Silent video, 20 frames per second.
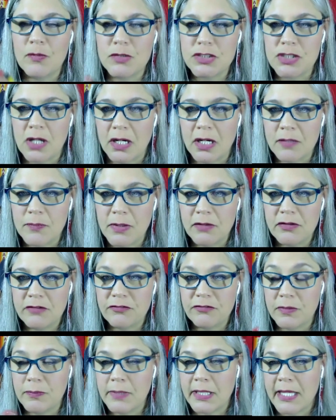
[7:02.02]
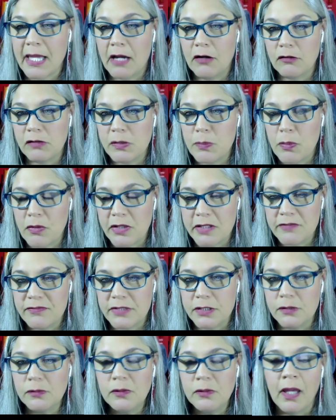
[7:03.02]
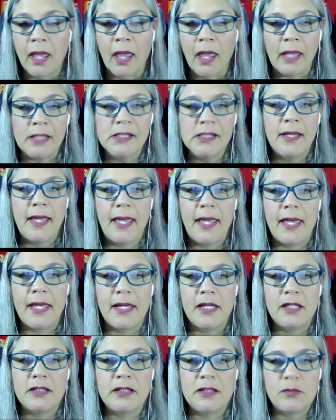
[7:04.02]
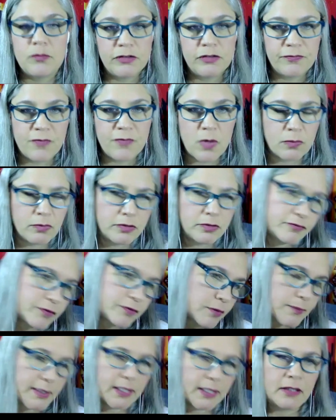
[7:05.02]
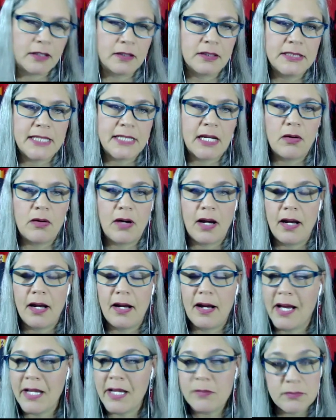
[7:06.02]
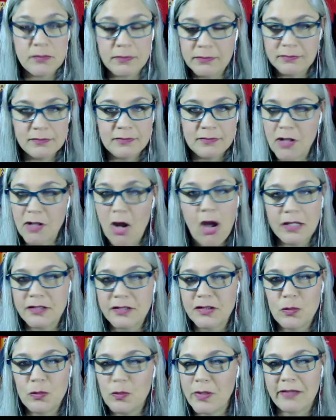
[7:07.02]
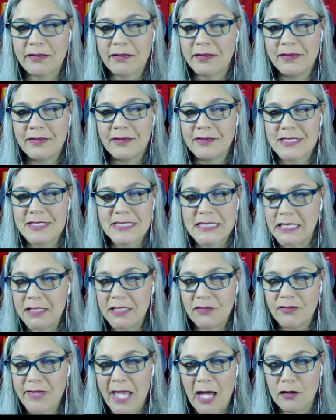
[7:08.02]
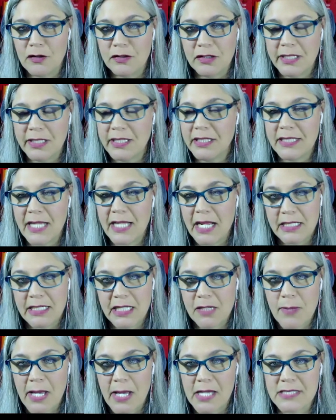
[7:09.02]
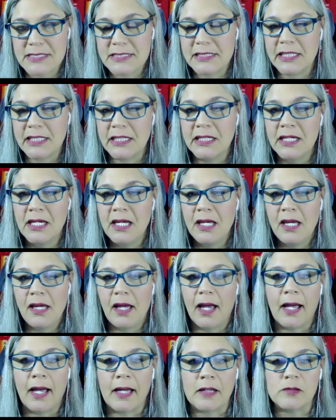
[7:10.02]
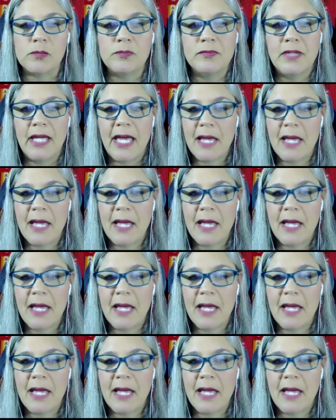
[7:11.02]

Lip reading: I would talk about it from a Calgary point of view and move forward from there. Now, I'm not with the city of Calgary in any capacity. I